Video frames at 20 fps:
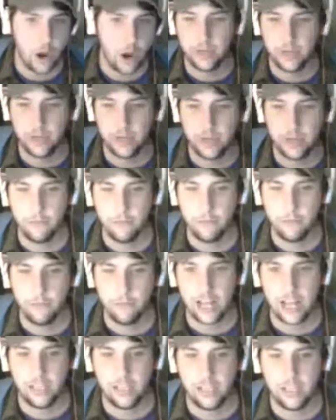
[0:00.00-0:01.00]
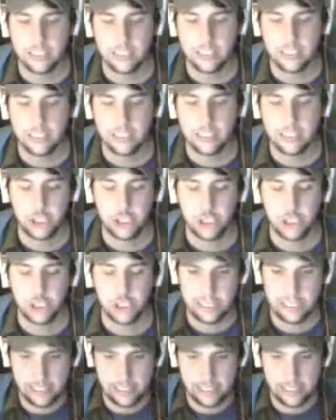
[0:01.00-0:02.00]
because Novell is
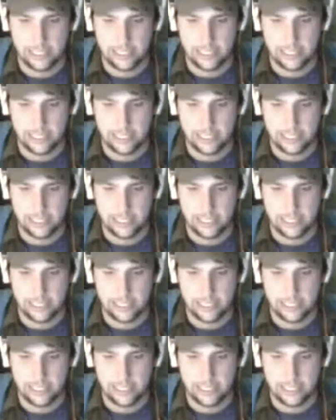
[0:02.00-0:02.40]
essentially dead.